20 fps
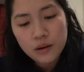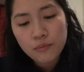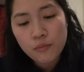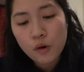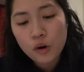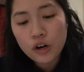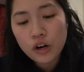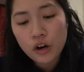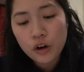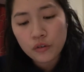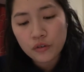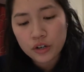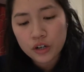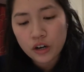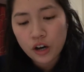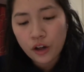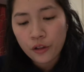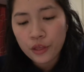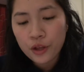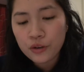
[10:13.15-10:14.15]

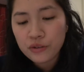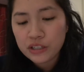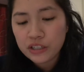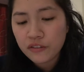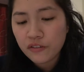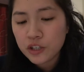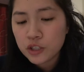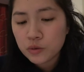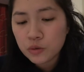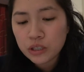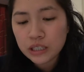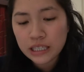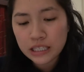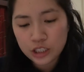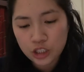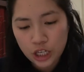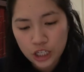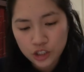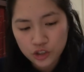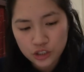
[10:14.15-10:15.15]
Moreover, although individual
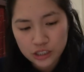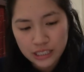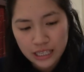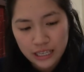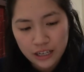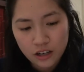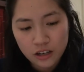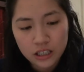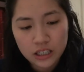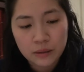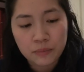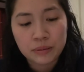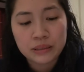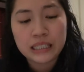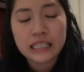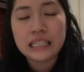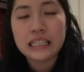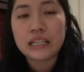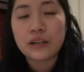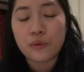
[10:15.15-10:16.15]
changes cannot
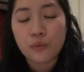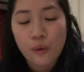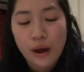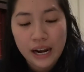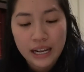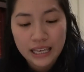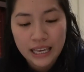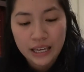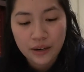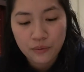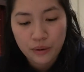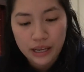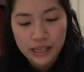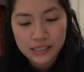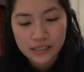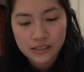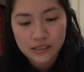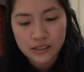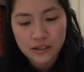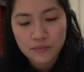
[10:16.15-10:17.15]
completely eradicate
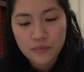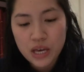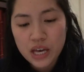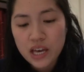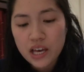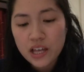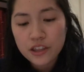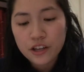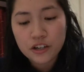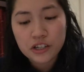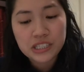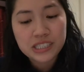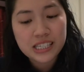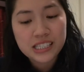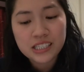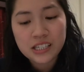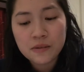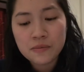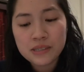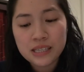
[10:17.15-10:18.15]
racism, there are
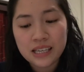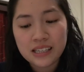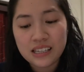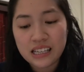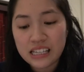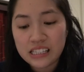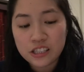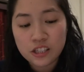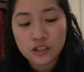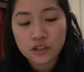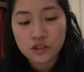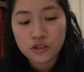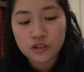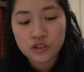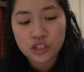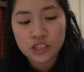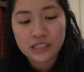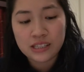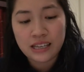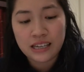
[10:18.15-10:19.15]
systems and
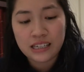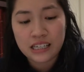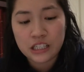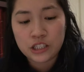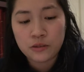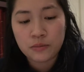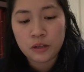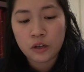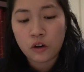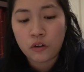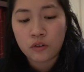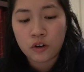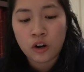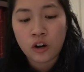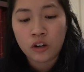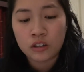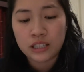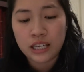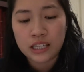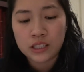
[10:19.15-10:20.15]
institutions that need to be
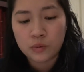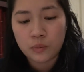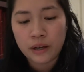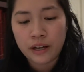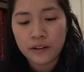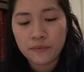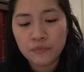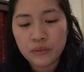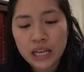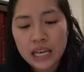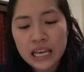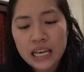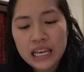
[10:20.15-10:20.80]
overhauled as well.